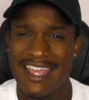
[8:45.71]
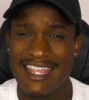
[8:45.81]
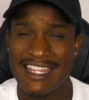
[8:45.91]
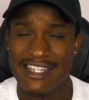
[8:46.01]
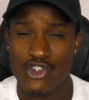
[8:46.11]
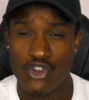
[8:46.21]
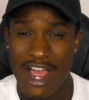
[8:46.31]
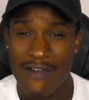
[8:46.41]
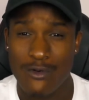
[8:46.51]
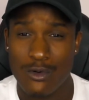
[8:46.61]
He
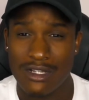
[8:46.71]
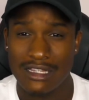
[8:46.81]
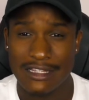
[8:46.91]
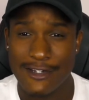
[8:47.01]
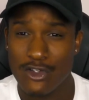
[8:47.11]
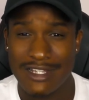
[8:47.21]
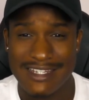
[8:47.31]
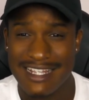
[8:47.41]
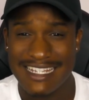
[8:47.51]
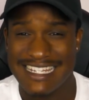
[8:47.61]
traveled literally
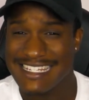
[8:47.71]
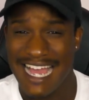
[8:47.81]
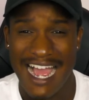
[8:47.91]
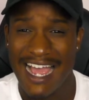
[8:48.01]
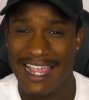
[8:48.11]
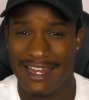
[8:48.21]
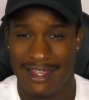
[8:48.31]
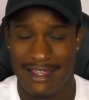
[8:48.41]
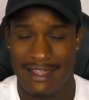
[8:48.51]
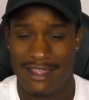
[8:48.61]
till he
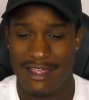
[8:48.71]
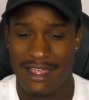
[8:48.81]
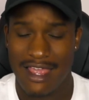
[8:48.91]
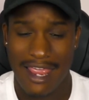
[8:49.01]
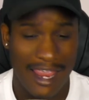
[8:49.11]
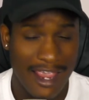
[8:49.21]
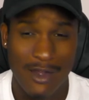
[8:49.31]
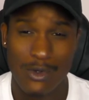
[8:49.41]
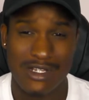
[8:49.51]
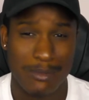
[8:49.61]
died
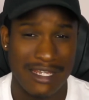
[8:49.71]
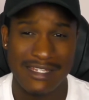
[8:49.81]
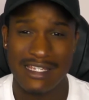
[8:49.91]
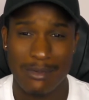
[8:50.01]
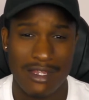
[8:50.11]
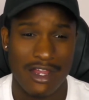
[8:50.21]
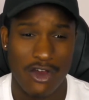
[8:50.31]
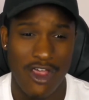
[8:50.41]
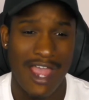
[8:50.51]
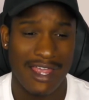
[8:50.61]
and was a PCP and
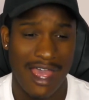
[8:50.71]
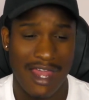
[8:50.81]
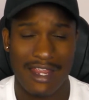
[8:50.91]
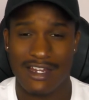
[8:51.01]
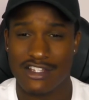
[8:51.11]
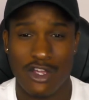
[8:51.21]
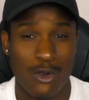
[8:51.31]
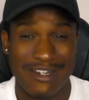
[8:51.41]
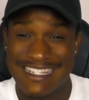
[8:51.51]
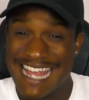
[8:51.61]
crack addict,
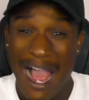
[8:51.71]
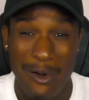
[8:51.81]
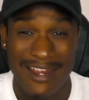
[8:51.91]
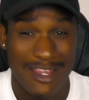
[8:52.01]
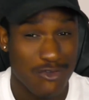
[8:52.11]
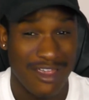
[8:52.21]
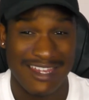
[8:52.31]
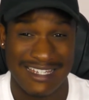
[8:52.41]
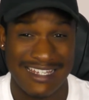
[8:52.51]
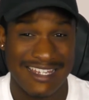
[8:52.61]
so doubt he
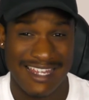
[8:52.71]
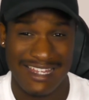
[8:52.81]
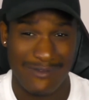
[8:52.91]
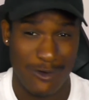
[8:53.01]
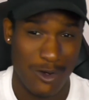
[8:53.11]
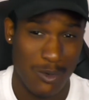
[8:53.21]
raised his kids very